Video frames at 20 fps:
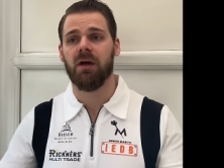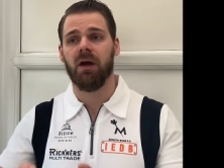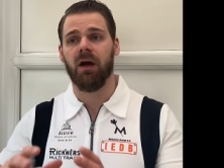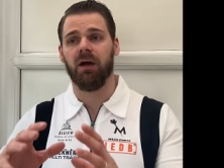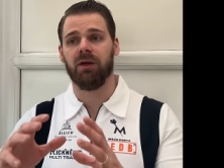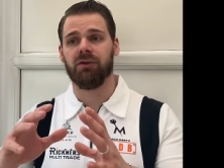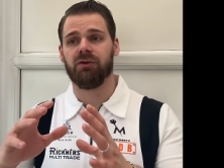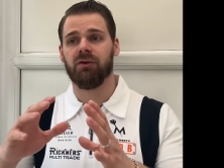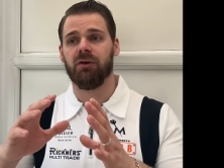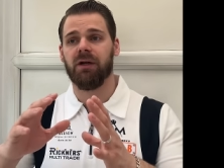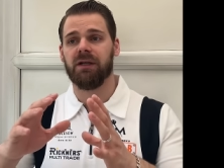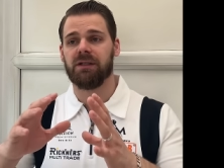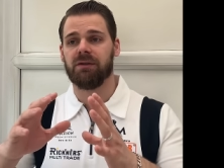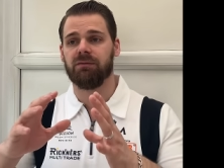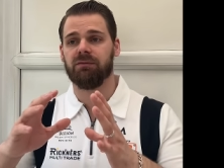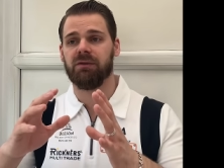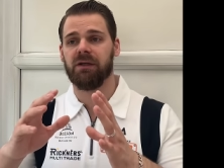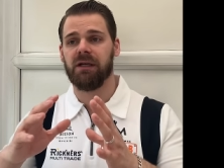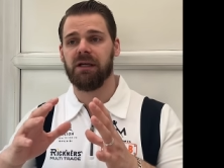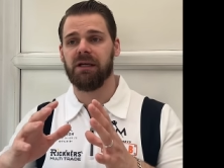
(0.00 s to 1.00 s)
I try to
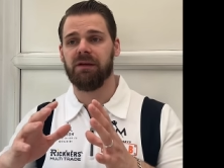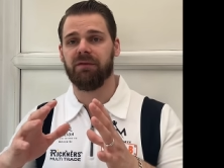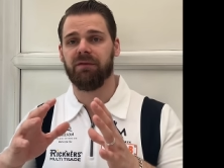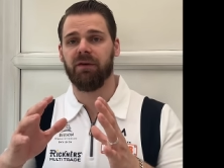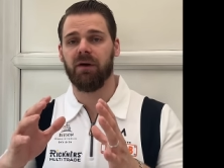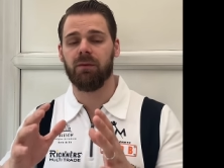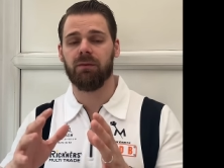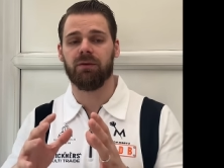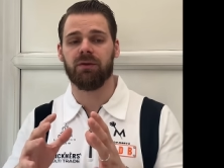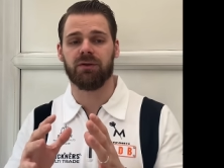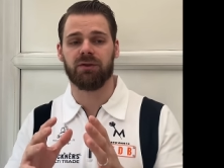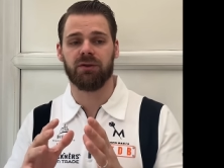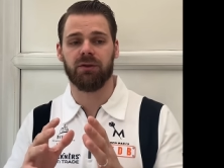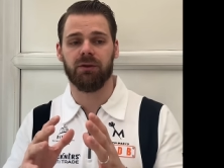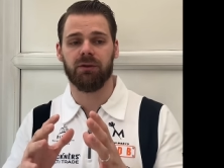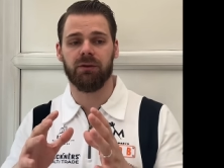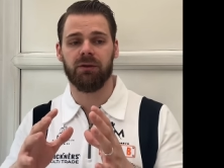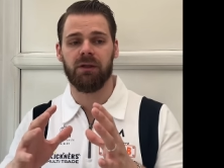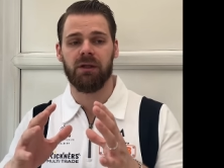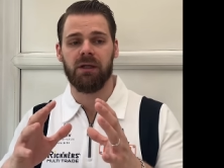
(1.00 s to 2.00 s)
really focus
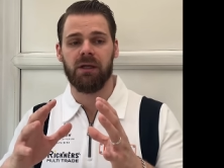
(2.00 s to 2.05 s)
on